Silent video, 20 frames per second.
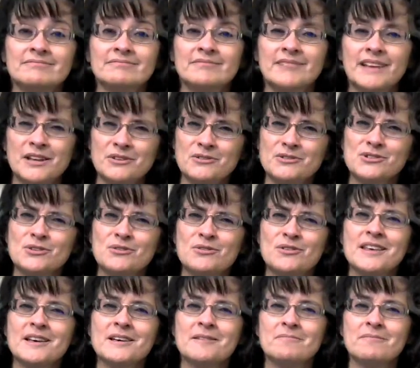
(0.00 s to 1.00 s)
can you show
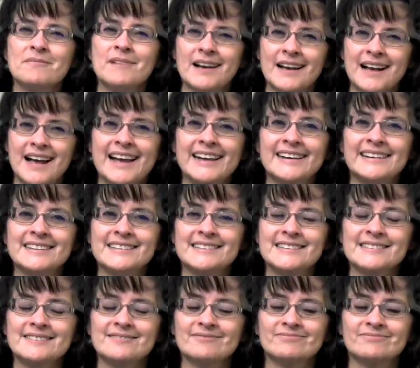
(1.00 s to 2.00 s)
them a kindness?
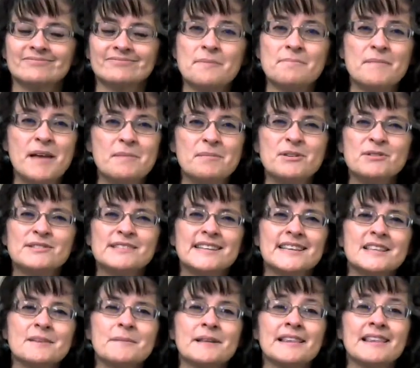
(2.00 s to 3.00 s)
Maybe you see
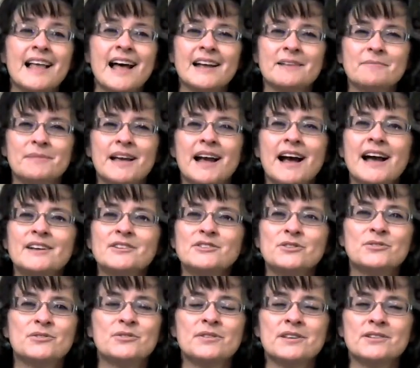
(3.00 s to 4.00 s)
them in line behind
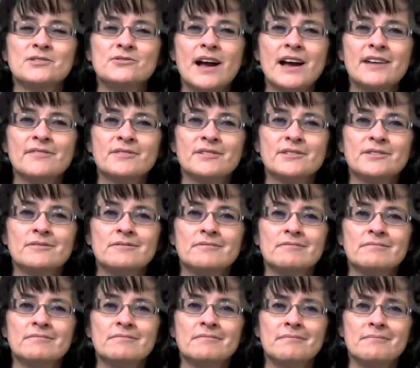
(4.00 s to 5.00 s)
you through the drive through.
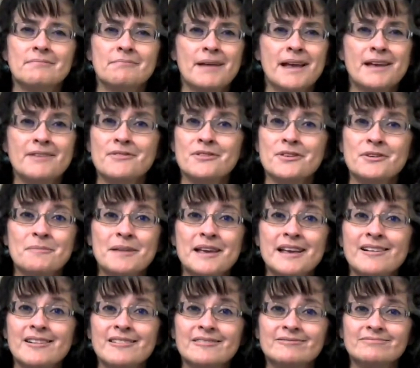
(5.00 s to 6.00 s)
Pay for their
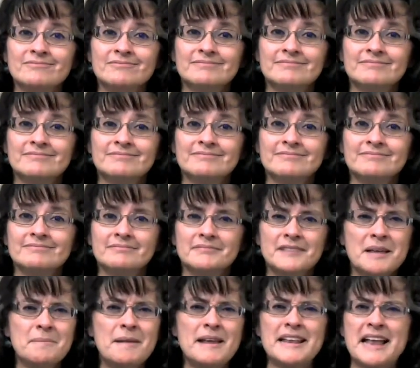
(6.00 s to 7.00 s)
meal.
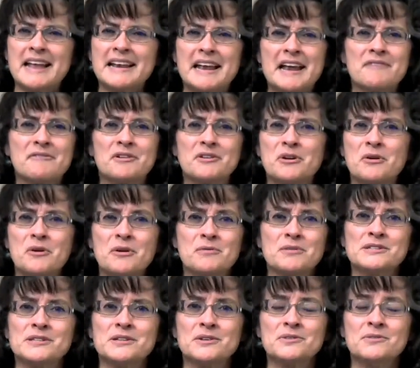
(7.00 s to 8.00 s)
They may not ever know it
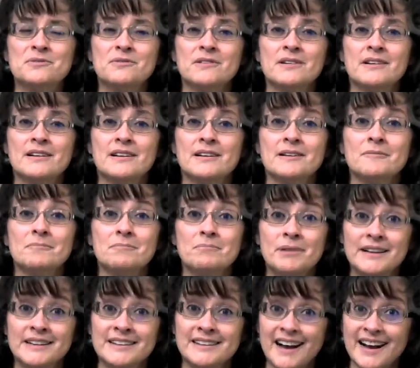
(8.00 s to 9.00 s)
was you,
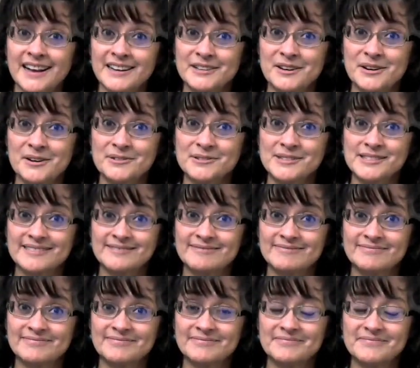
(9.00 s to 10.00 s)
but God knows.
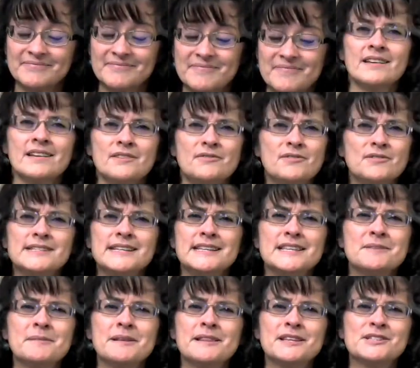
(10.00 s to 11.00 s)
If you see
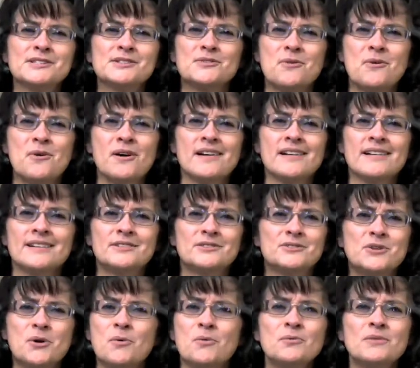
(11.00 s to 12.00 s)
them in the store,
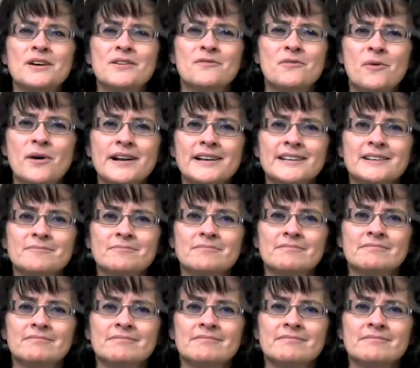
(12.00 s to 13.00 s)
don't avoid them.
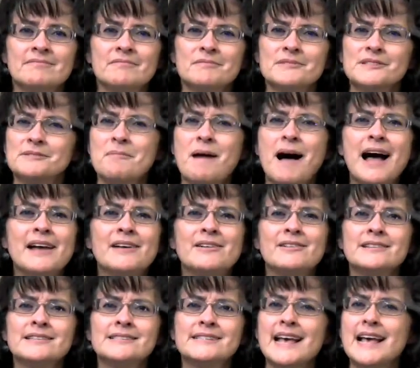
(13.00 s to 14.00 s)

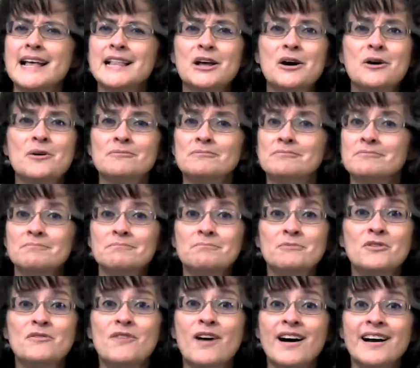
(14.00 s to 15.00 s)
Smile, say hello,
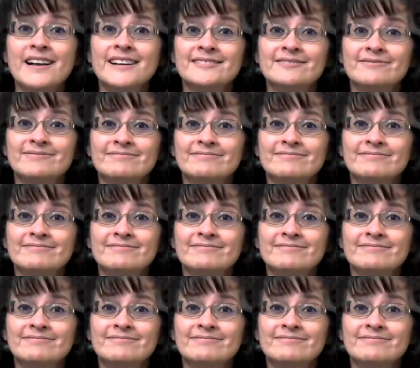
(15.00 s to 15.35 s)
move on.